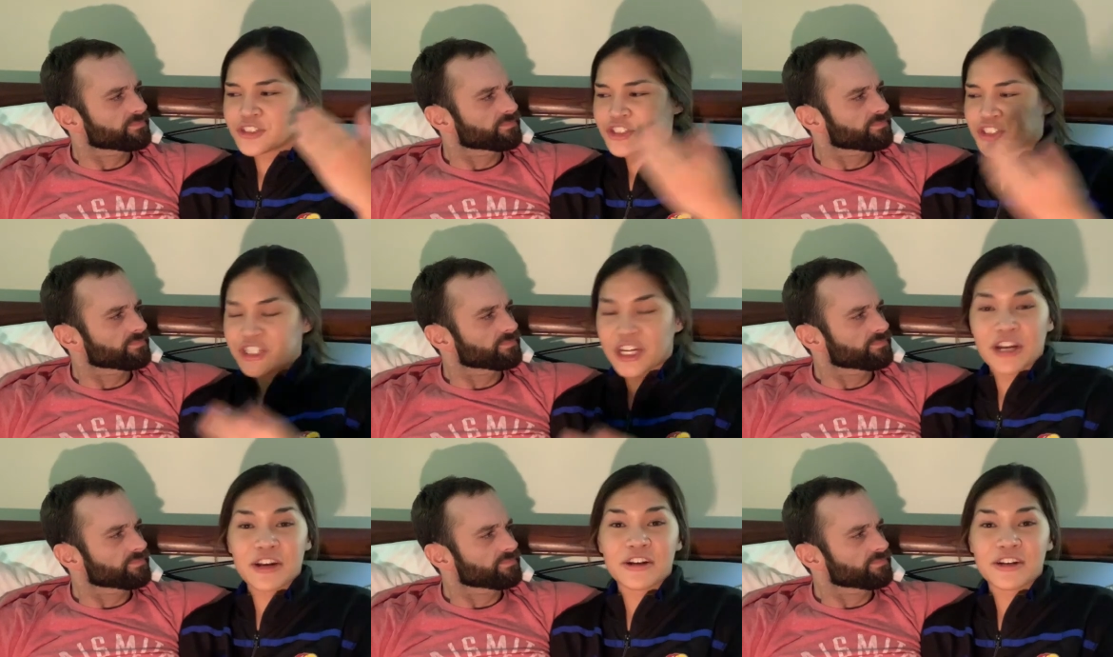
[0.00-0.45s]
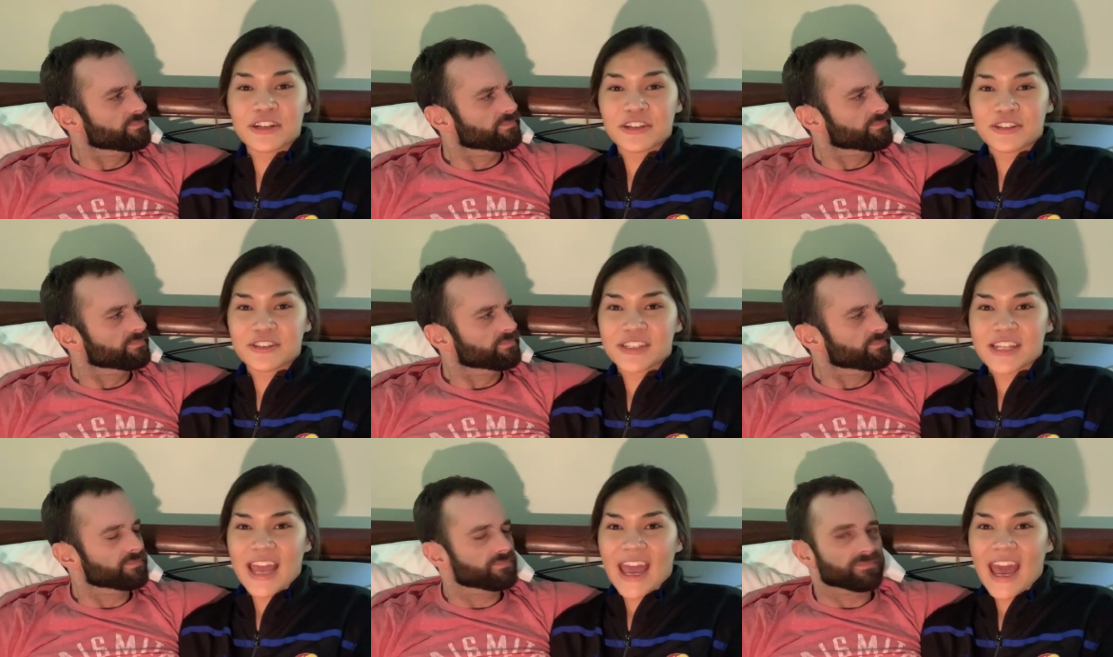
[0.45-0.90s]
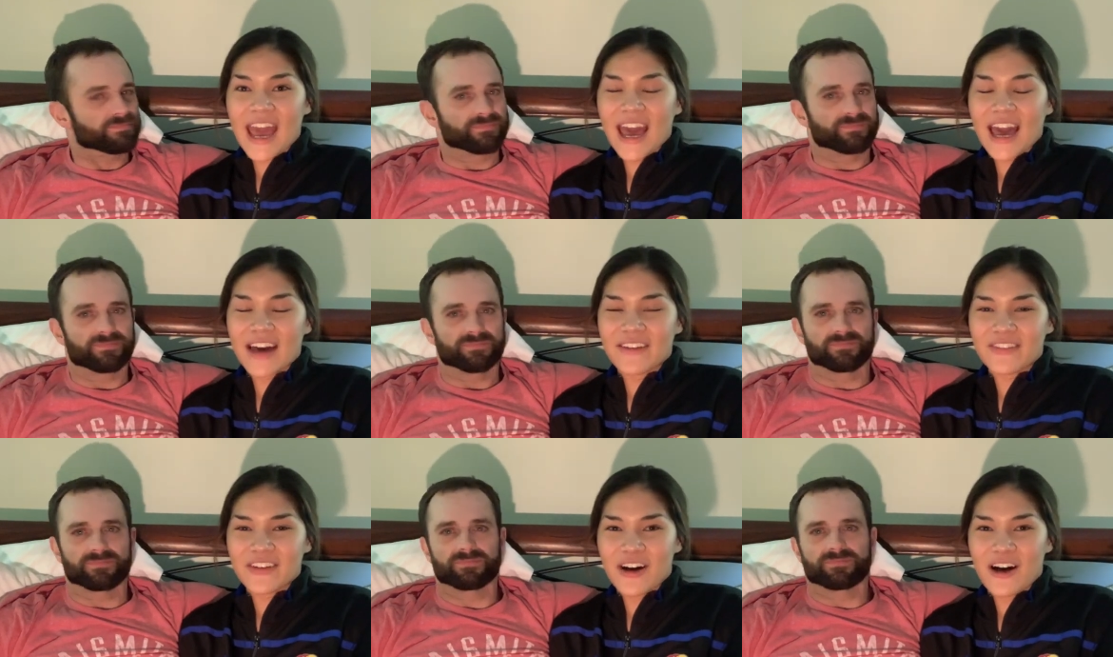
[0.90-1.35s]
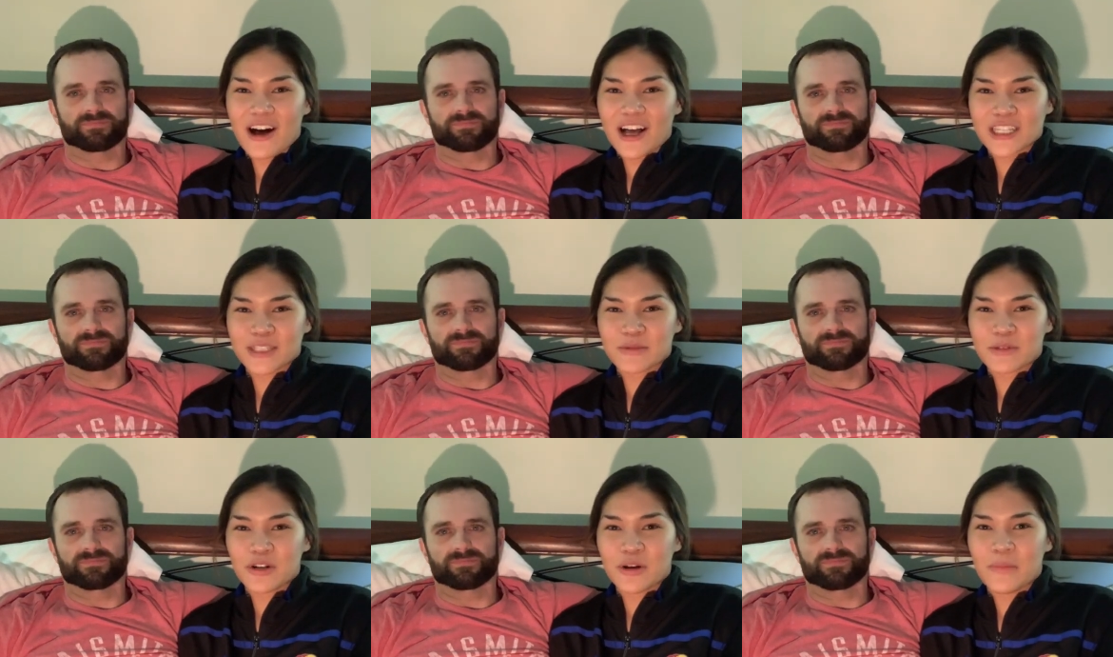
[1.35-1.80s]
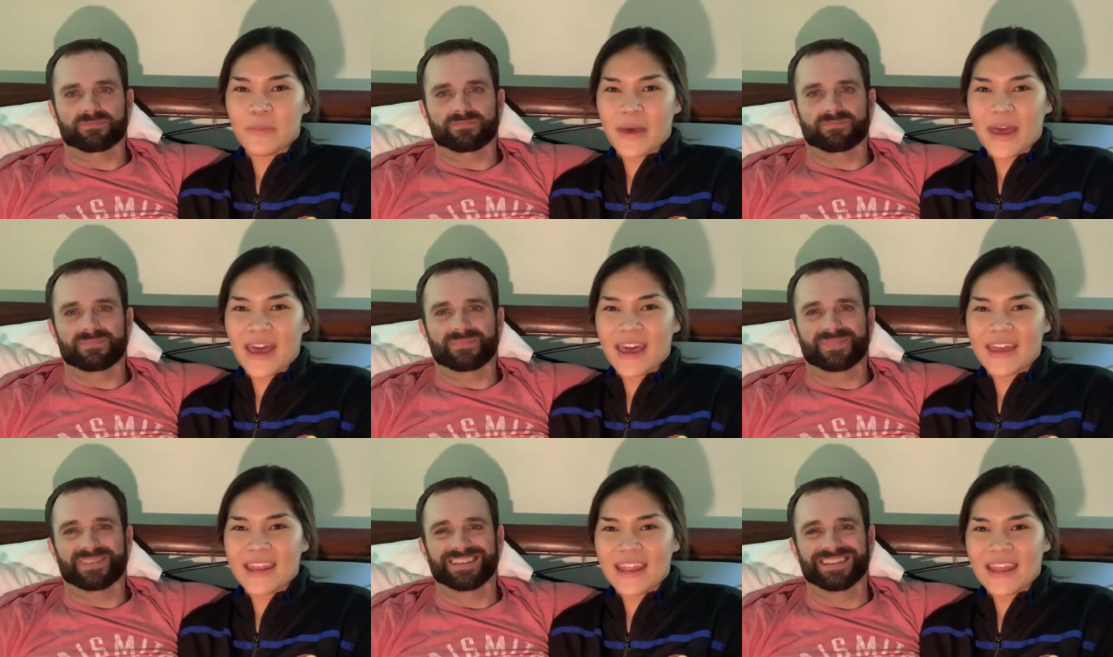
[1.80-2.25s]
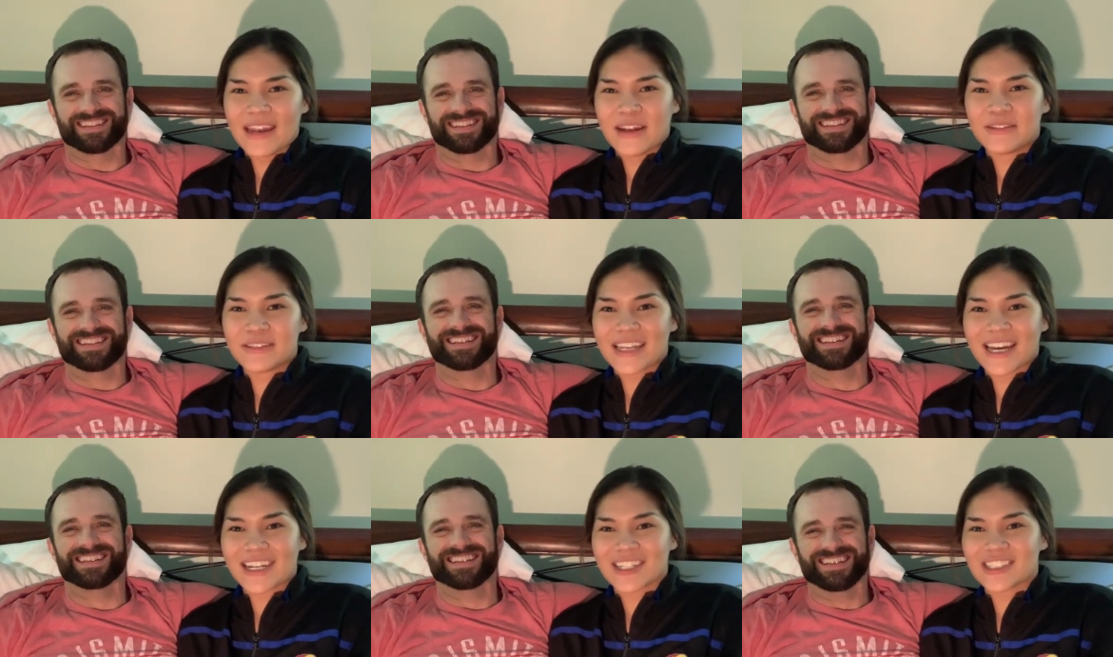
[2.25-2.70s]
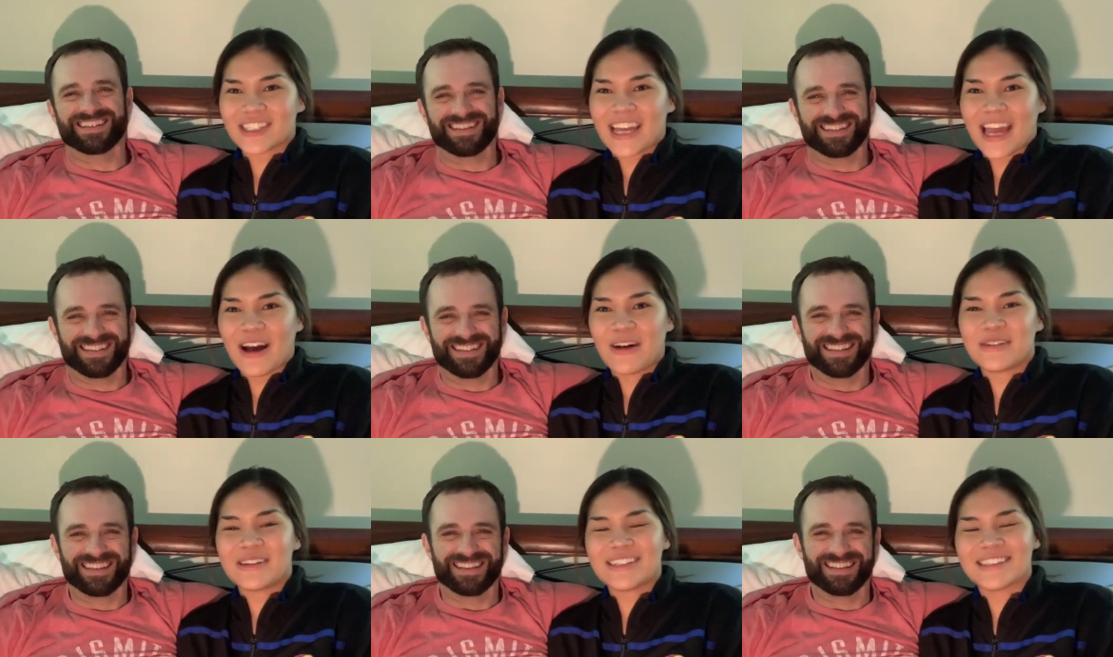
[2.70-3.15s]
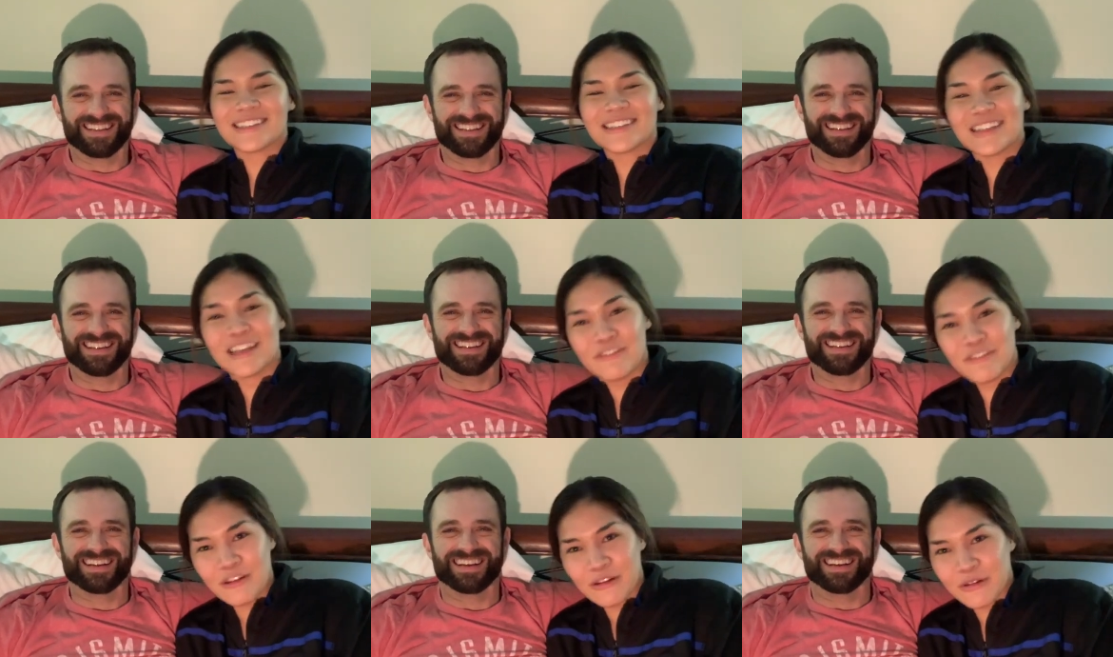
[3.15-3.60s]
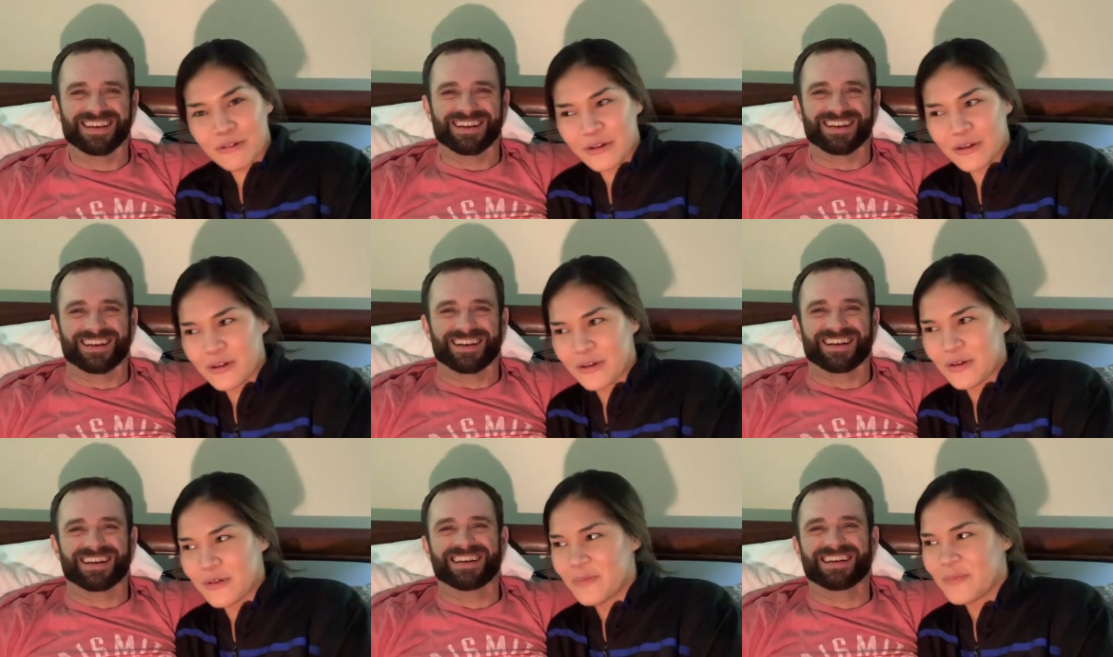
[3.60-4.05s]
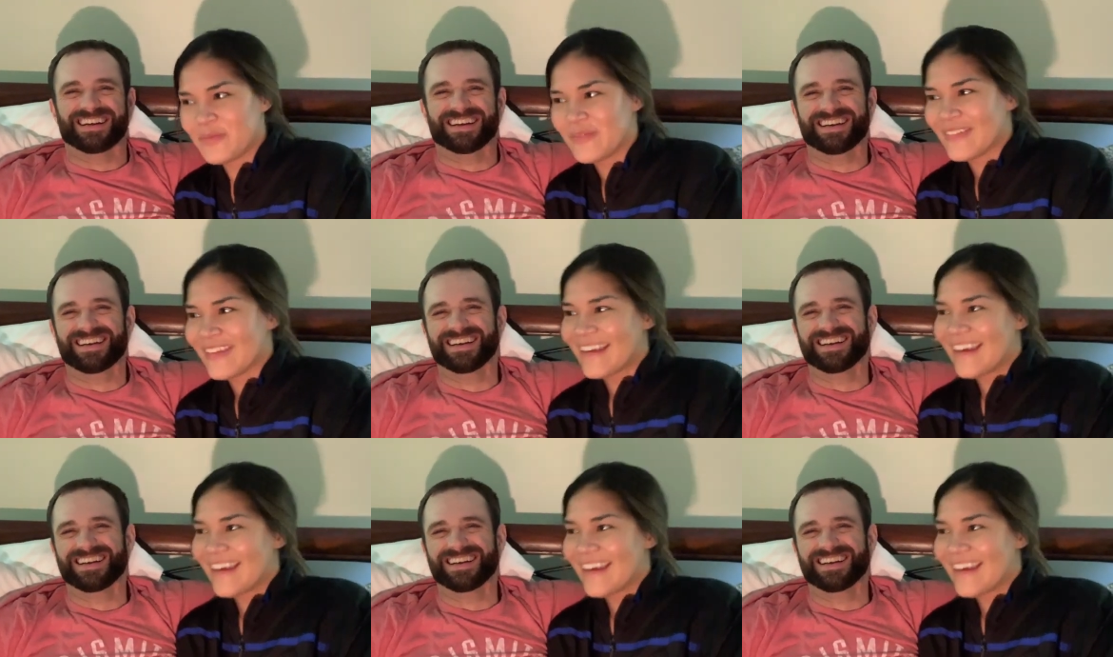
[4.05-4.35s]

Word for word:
Speaker 1: Jared used to have a hospital bed and it was actually out in his living room.